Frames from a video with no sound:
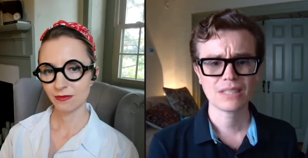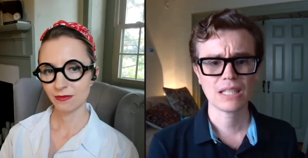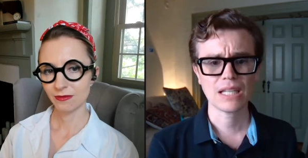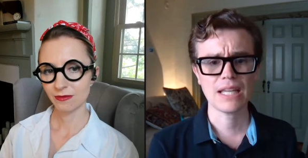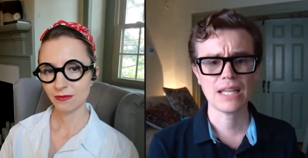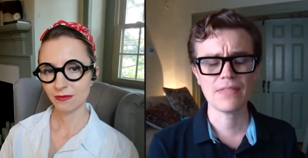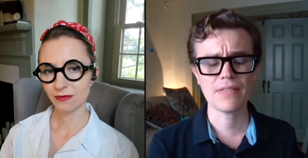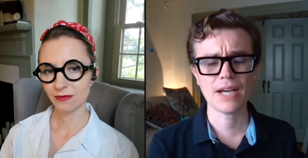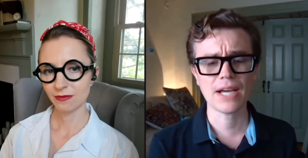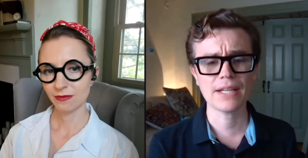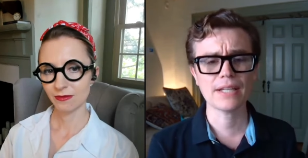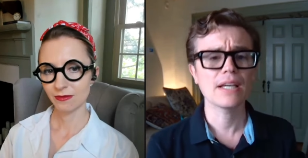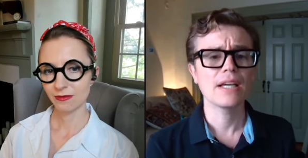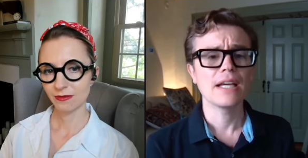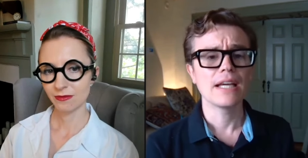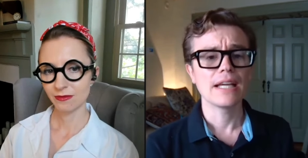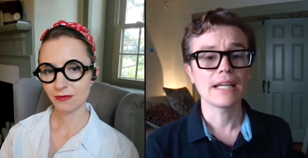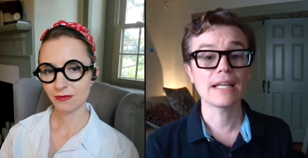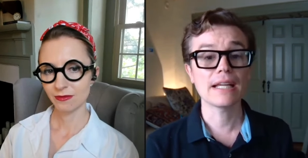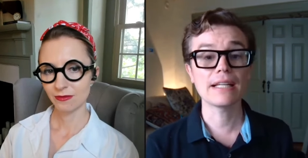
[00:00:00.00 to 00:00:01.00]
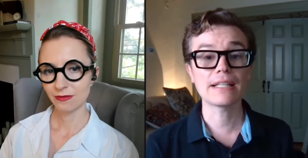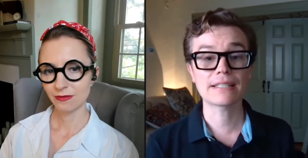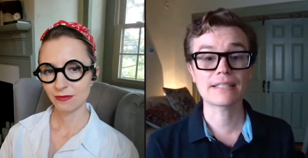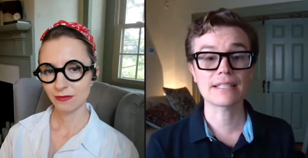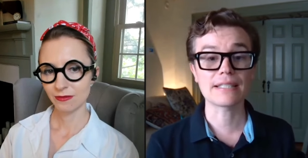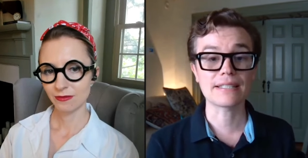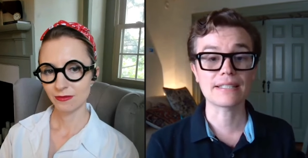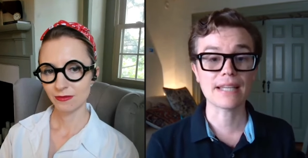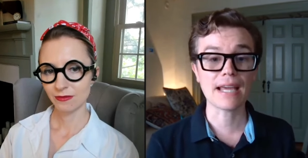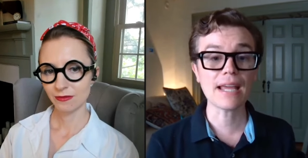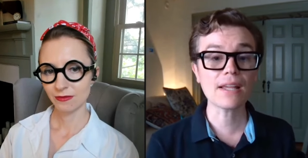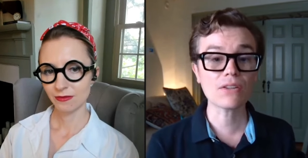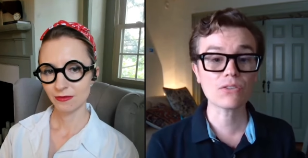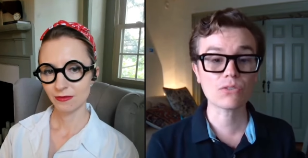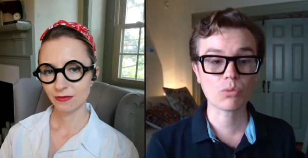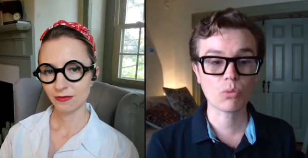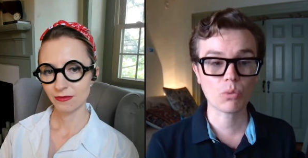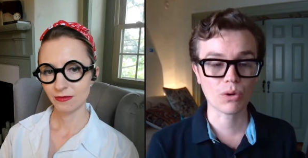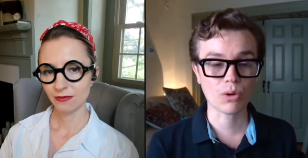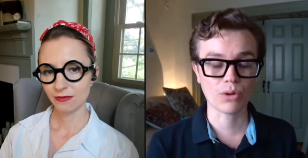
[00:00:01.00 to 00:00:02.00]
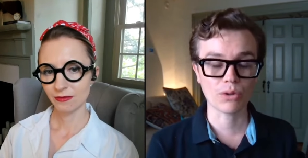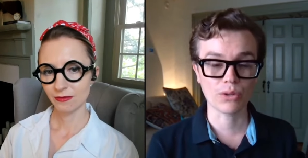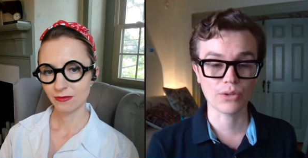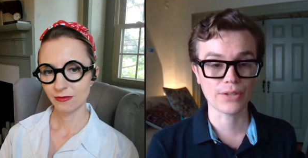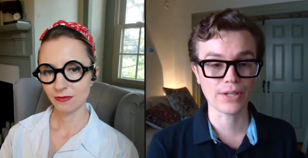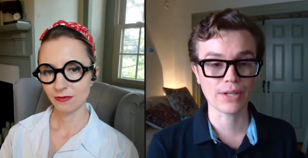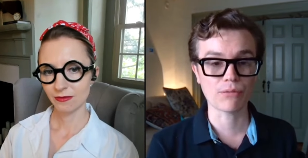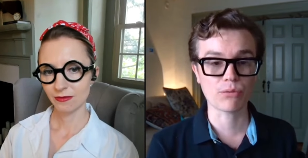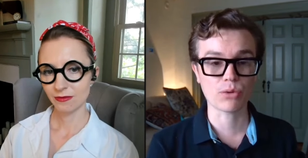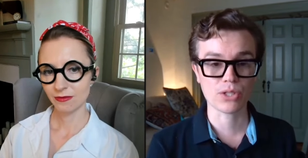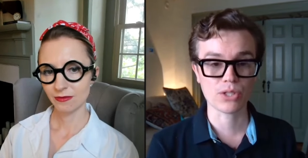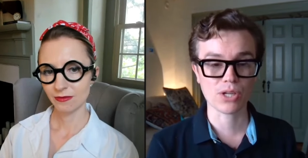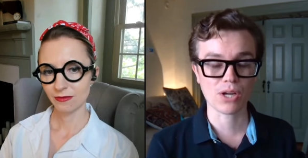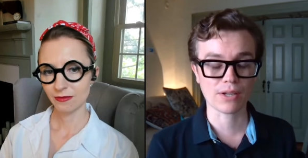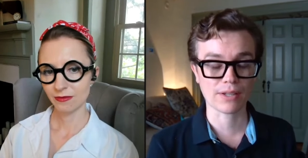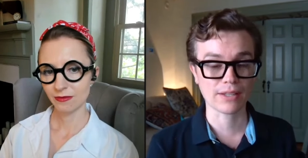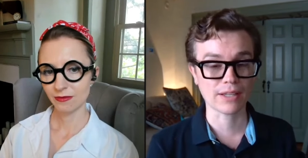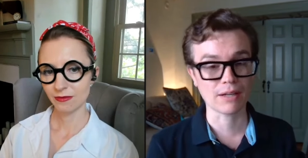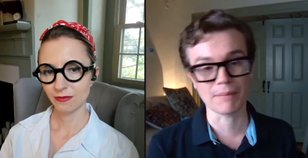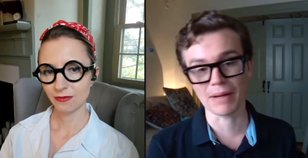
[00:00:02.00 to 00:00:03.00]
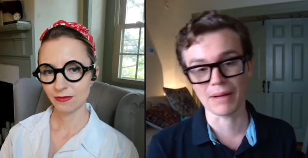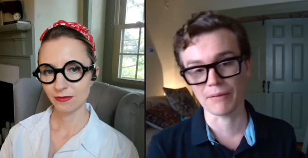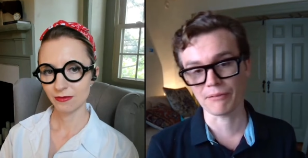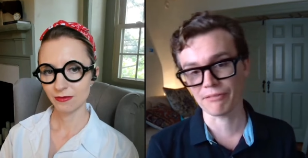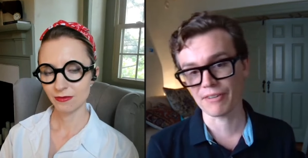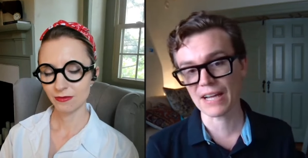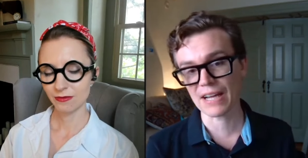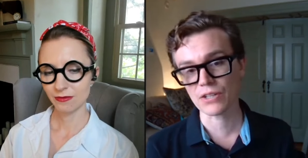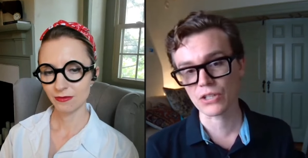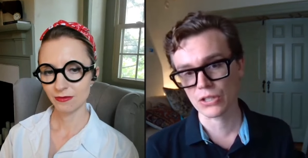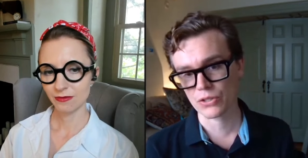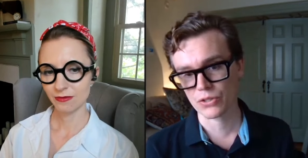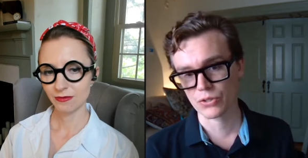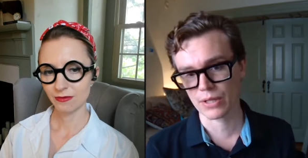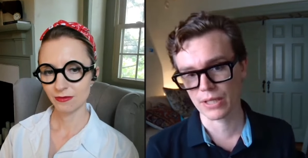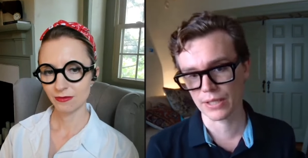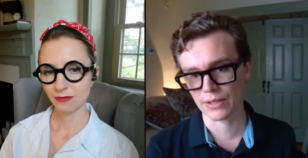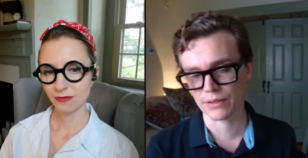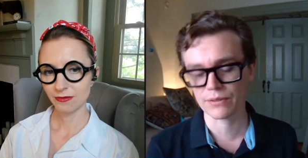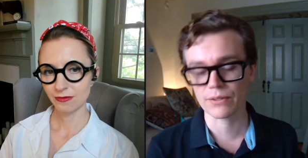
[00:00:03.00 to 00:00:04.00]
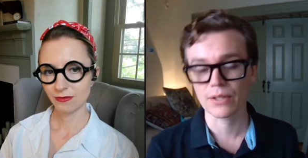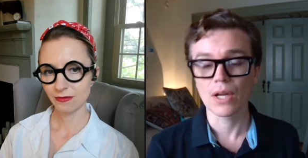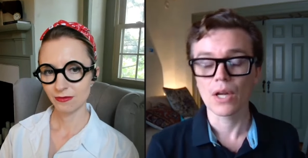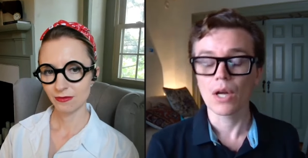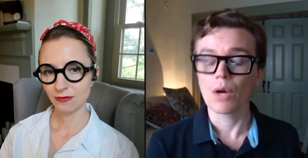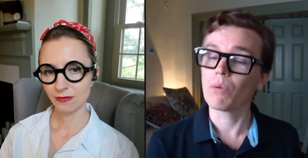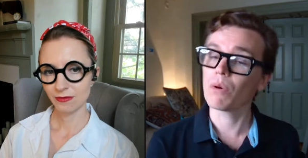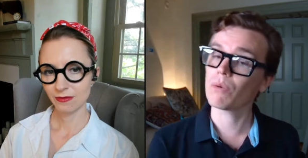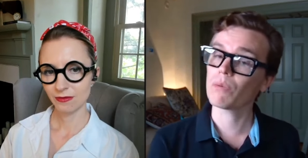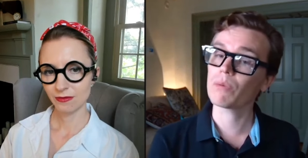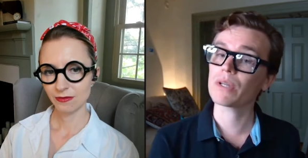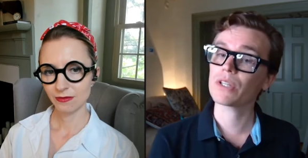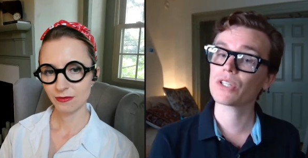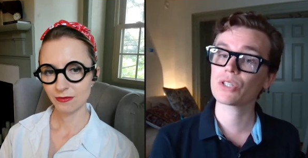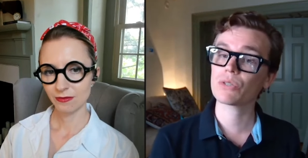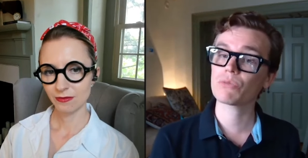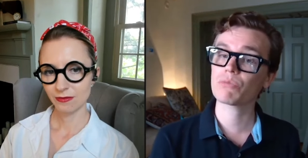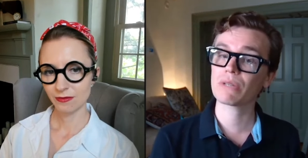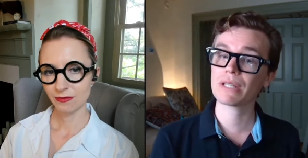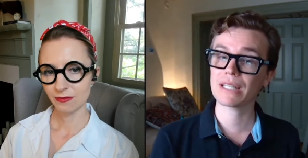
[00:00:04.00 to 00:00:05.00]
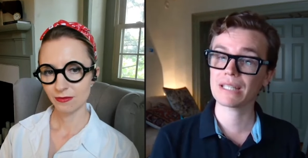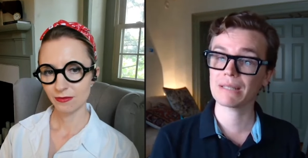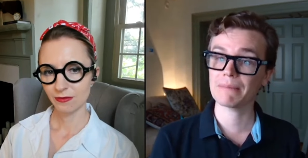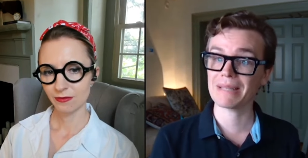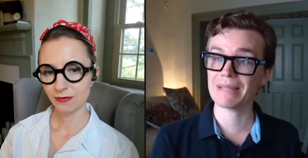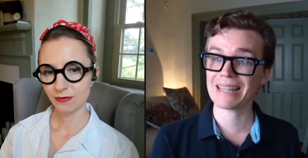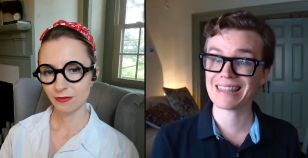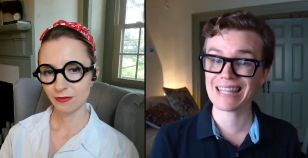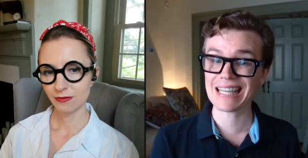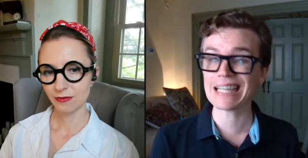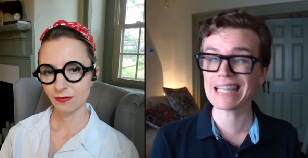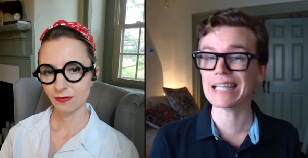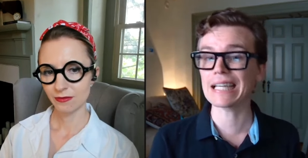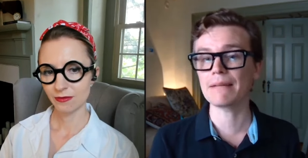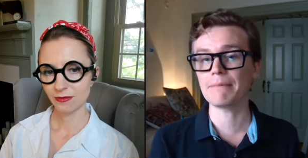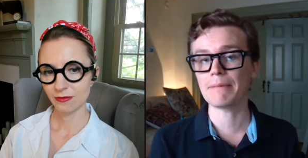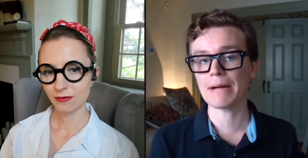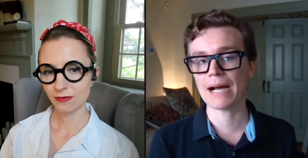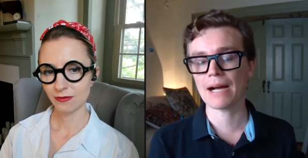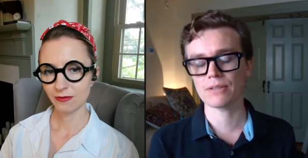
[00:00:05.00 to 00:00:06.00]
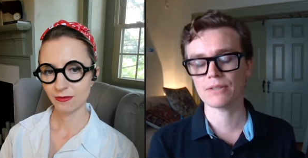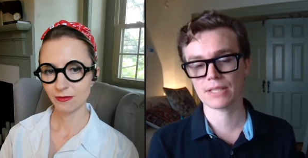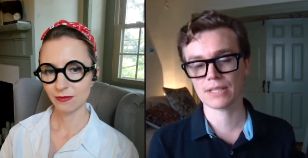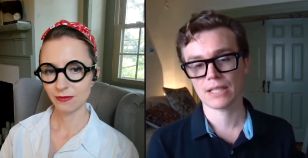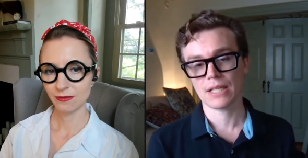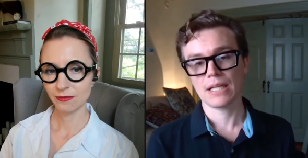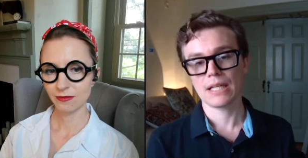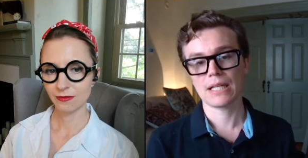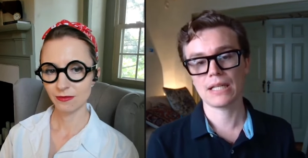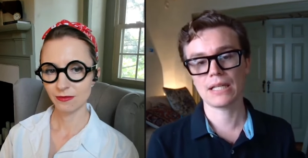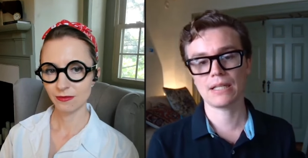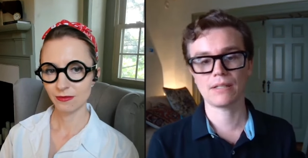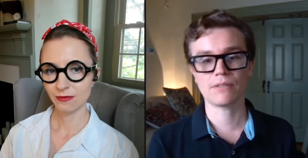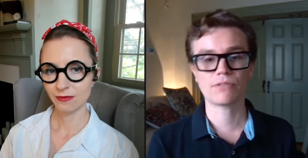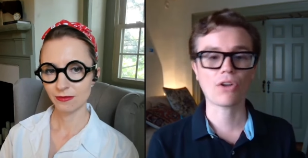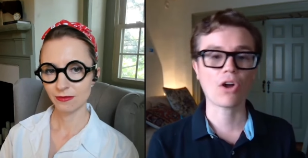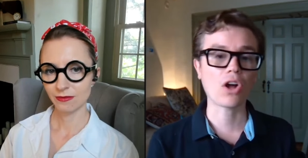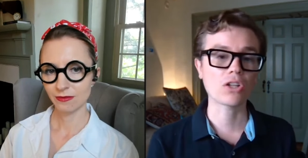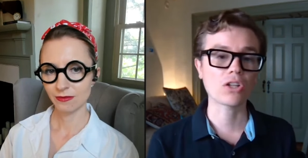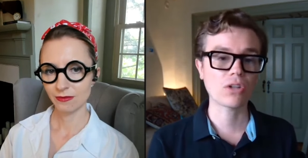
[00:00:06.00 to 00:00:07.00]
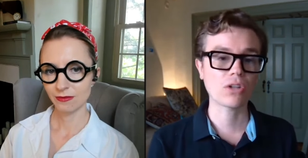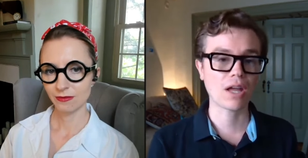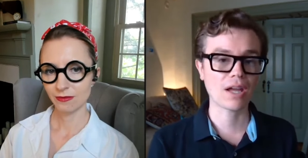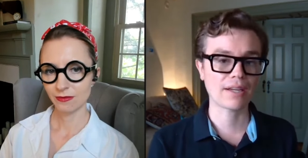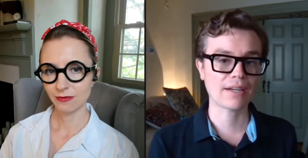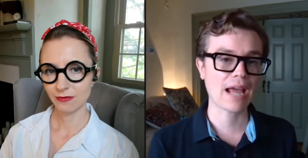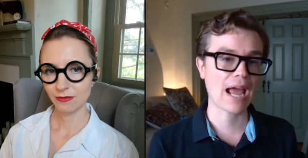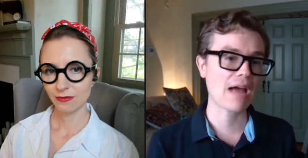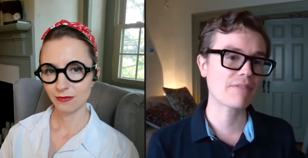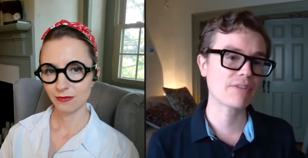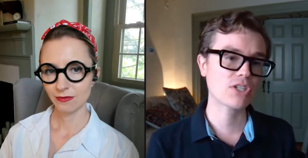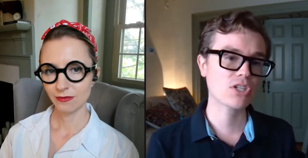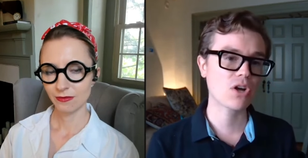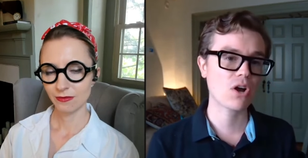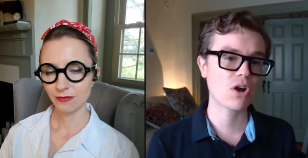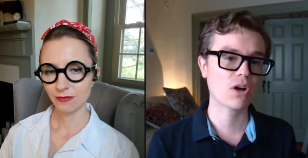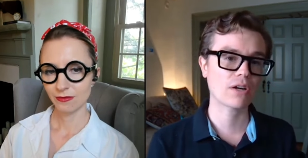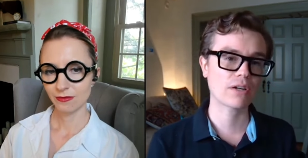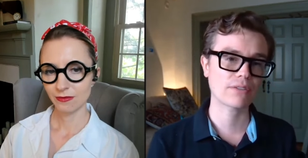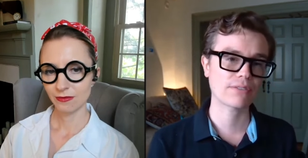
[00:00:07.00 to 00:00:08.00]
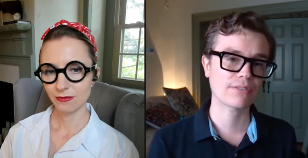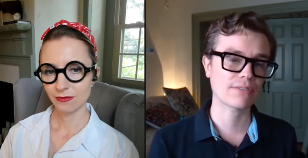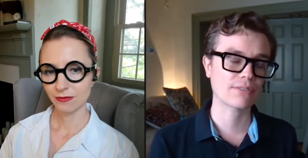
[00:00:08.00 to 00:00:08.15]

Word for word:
Speaker 1: And that in today's world, if we're talking about fashion trends, what we should really be thinking about is online avatars